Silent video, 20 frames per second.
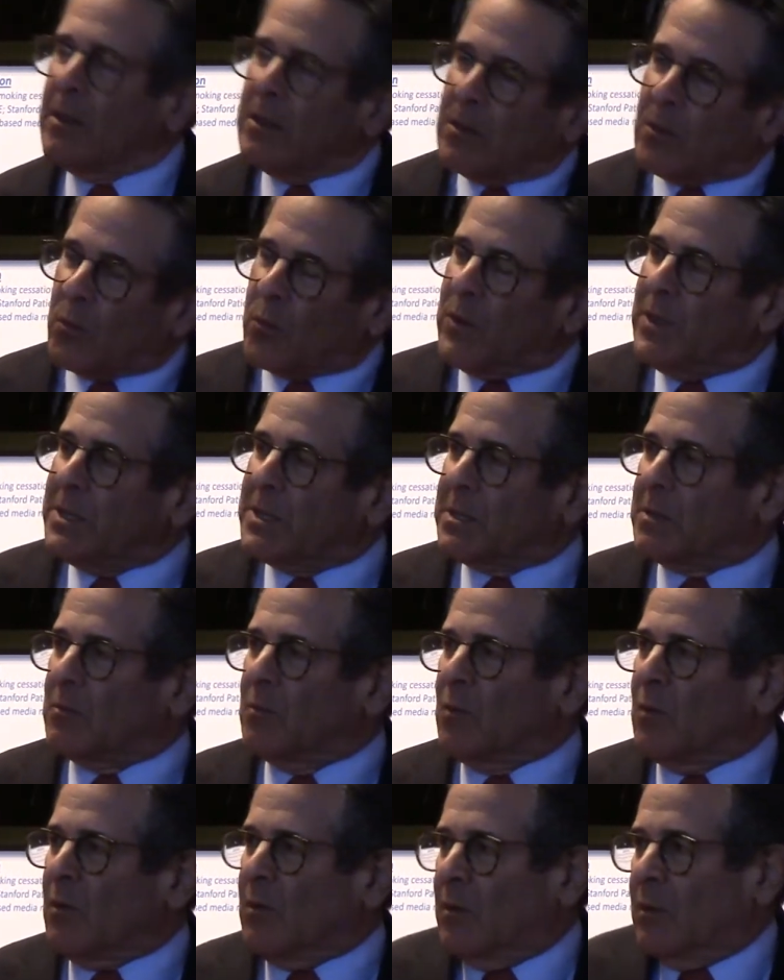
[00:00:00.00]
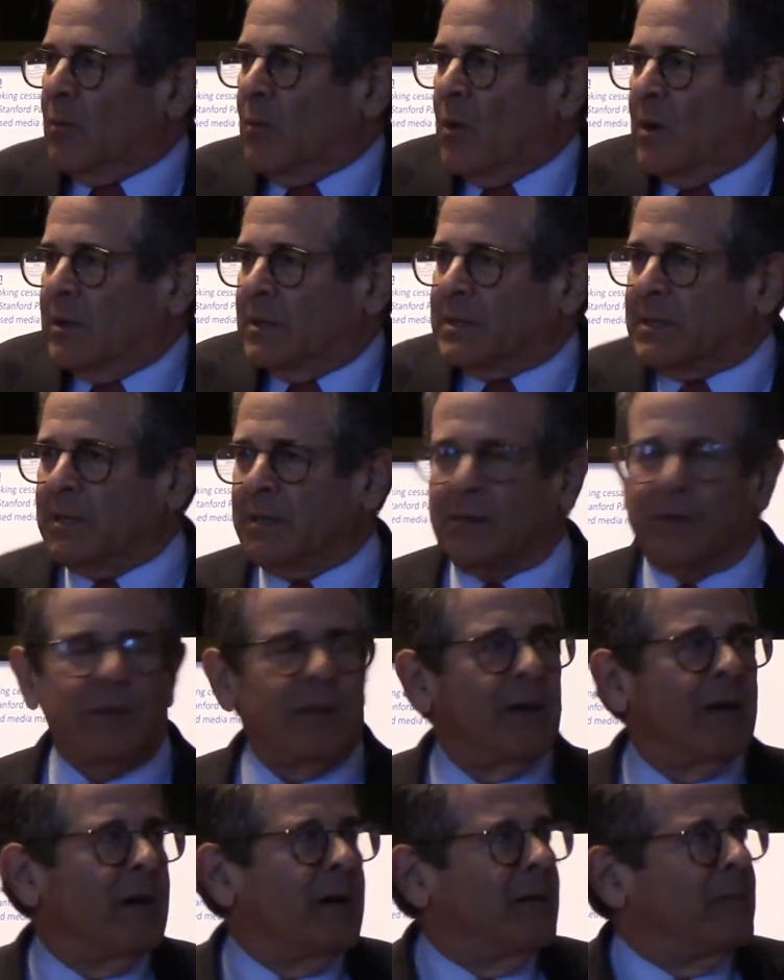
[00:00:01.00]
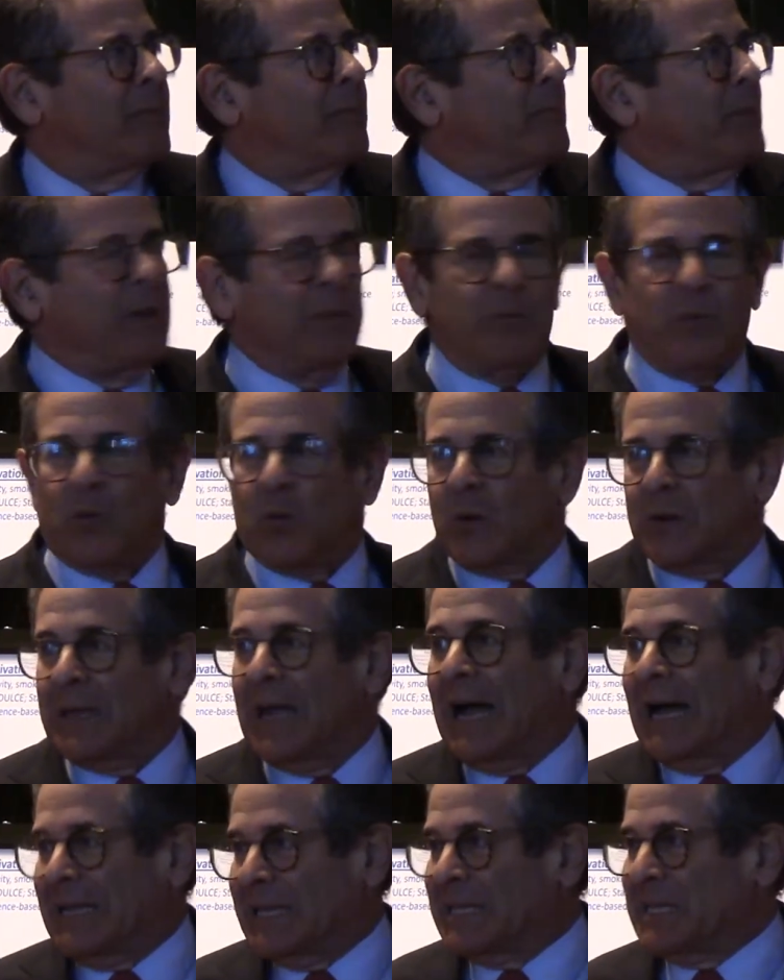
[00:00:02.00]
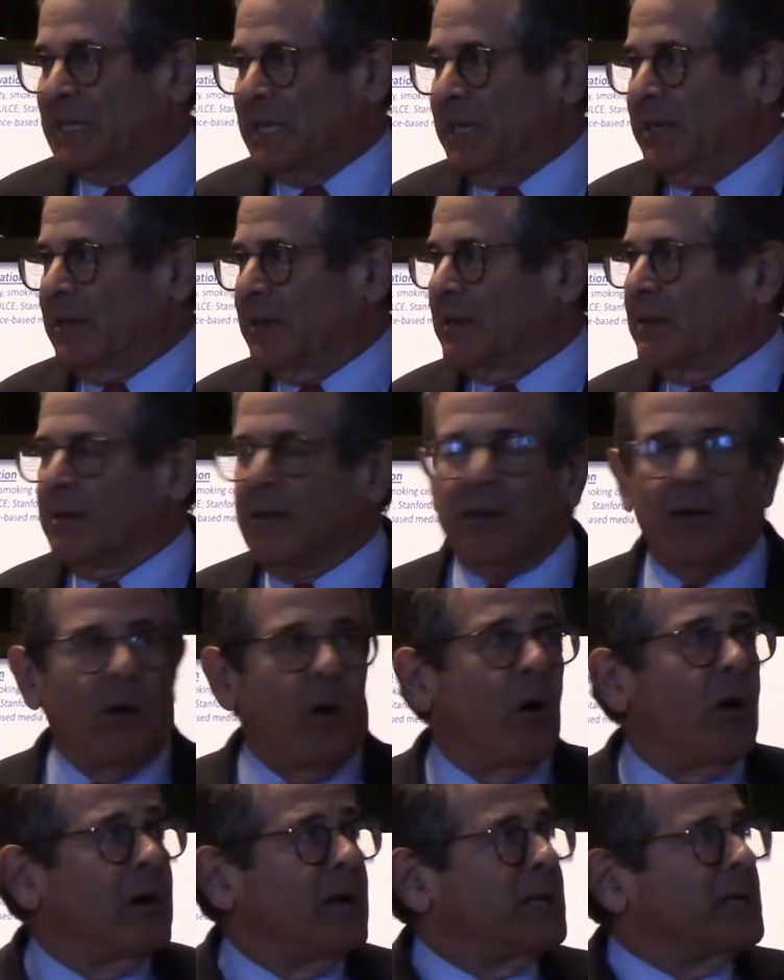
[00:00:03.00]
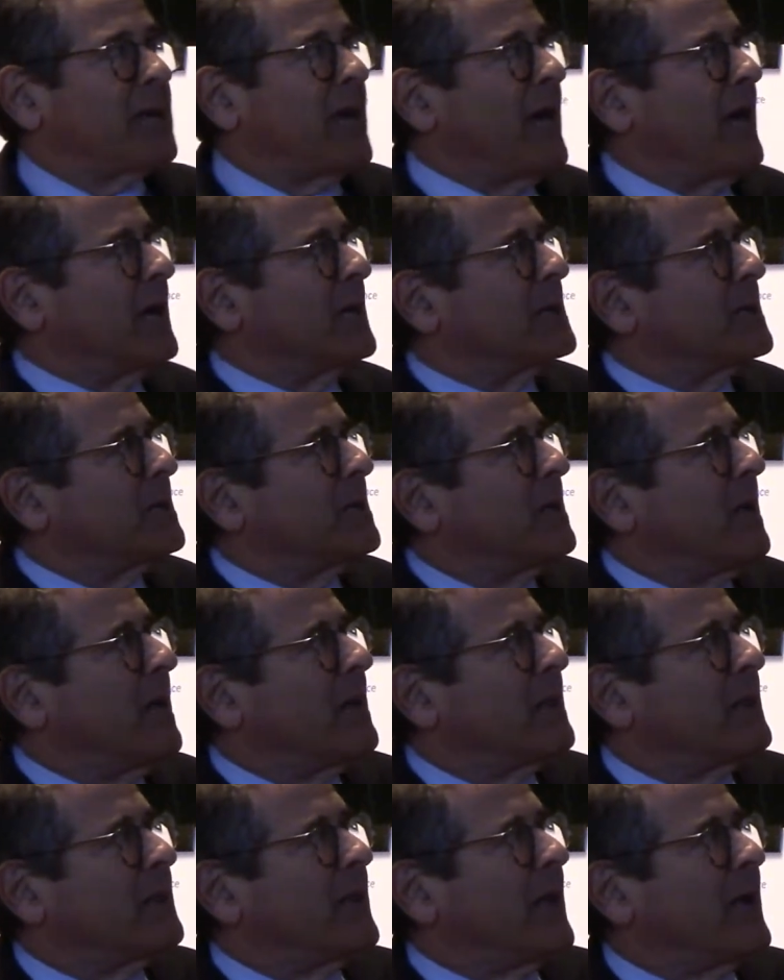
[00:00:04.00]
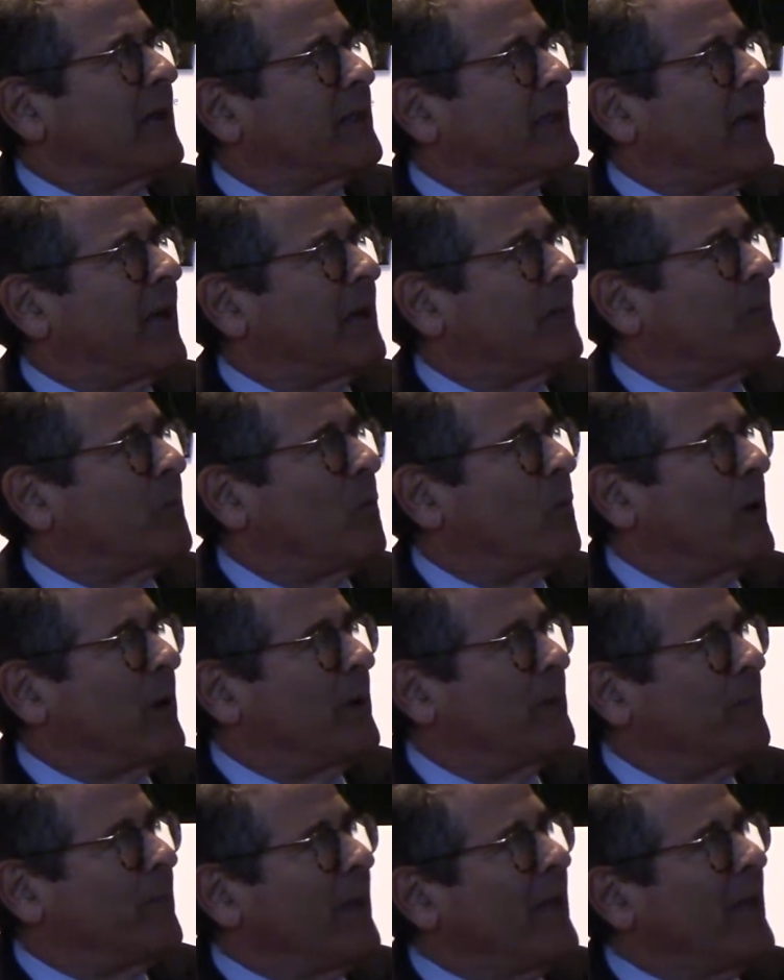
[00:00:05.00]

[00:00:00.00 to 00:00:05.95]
The reason was that people were not seeing heart attacks at that point.